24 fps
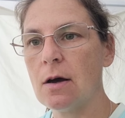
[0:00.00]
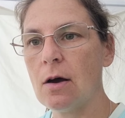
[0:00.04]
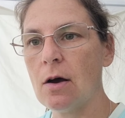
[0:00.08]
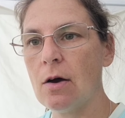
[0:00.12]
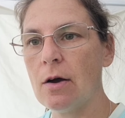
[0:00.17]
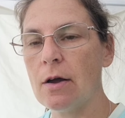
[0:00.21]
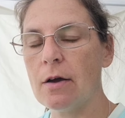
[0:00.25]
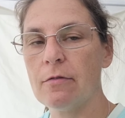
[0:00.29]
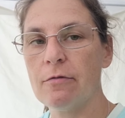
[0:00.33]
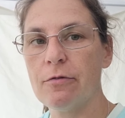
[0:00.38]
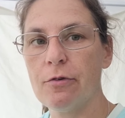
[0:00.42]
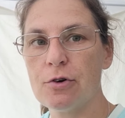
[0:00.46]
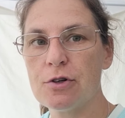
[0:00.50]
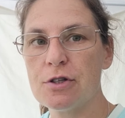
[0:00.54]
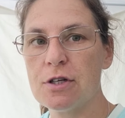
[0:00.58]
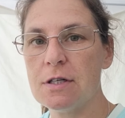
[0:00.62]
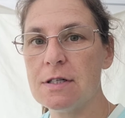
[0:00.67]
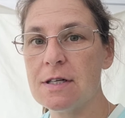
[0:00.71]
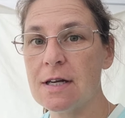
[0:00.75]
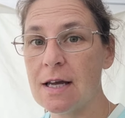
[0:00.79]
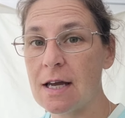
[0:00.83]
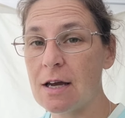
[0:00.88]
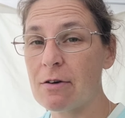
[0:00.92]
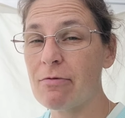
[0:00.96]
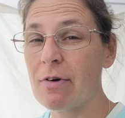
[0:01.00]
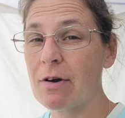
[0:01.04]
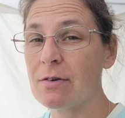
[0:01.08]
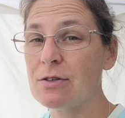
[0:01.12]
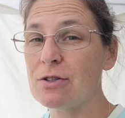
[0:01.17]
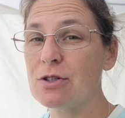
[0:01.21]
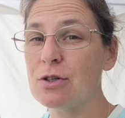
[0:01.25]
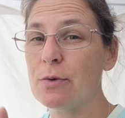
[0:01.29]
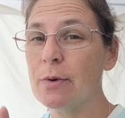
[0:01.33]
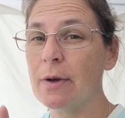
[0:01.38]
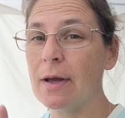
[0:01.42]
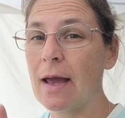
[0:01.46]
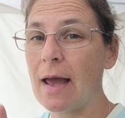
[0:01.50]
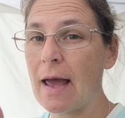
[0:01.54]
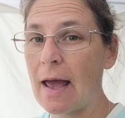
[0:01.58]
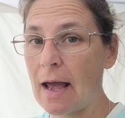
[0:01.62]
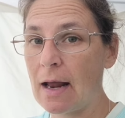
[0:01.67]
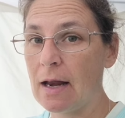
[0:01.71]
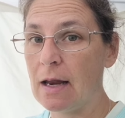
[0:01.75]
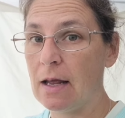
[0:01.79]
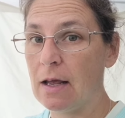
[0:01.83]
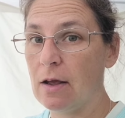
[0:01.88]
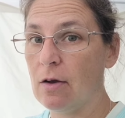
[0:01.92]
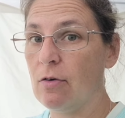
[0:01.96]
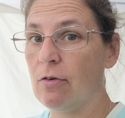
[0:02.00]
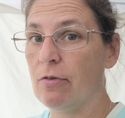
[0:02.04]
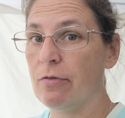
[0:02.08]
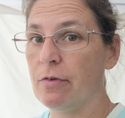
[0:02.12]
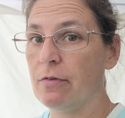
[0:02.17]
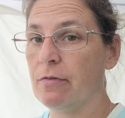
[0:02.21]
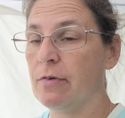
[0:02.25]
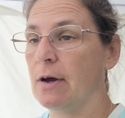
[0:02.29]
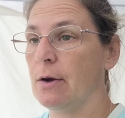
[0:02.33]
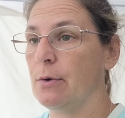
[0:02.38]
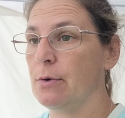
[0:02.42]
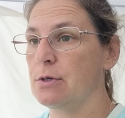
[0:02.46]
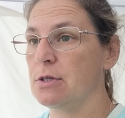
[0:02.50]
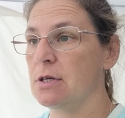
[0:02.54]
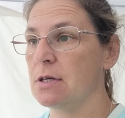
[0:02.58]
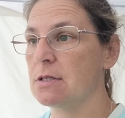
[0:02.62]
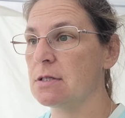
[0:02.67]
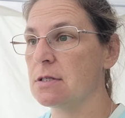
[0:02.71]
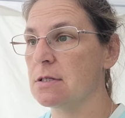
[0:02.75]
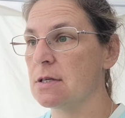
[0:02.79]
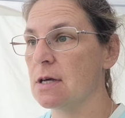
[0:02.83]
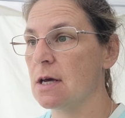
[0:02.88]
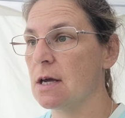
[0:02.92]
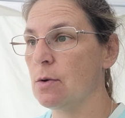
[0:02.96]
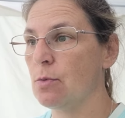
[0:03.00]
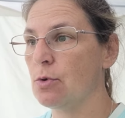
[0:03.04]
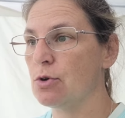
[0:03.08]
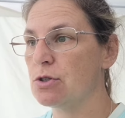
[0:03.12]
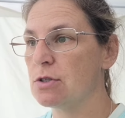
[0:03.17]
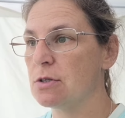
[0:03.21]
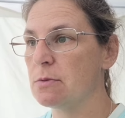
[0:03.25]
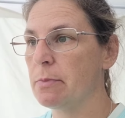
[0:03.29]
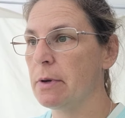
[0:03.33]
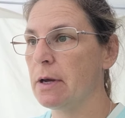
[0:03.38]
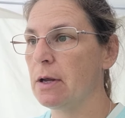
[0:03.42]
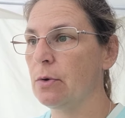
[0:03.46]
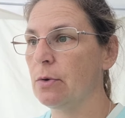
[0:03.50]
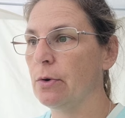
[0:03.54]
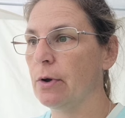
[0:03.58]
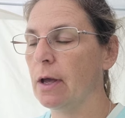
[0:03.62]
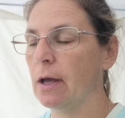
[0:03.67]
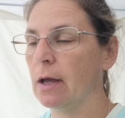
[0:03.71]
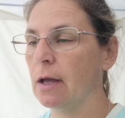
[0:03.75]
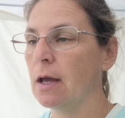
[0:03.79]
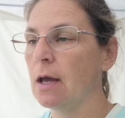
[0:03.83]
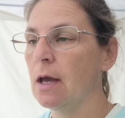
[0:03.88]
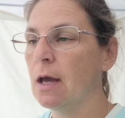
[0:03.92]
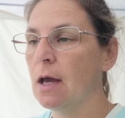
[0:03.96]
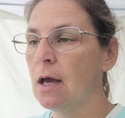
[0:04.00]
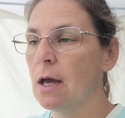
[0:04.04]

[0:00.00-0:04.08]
I unfortunately didn't get around to doing any of the flowers yesterday, which was a bit annoying,